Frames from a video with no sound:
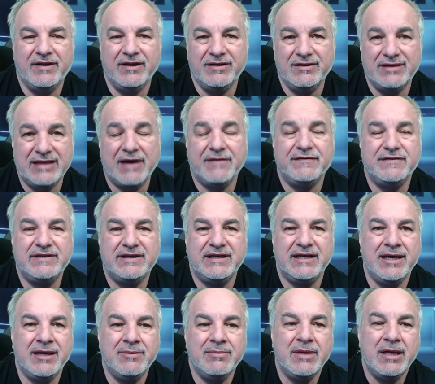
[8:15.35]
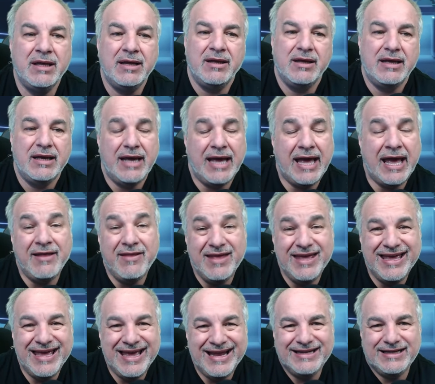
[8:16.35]
the dev team, and
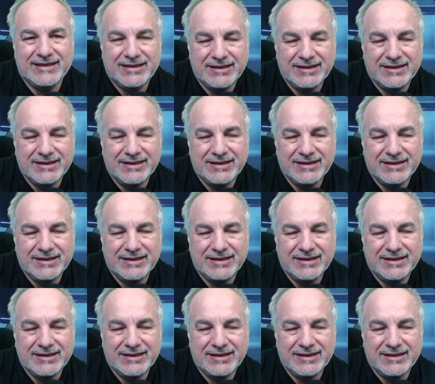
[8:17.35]
it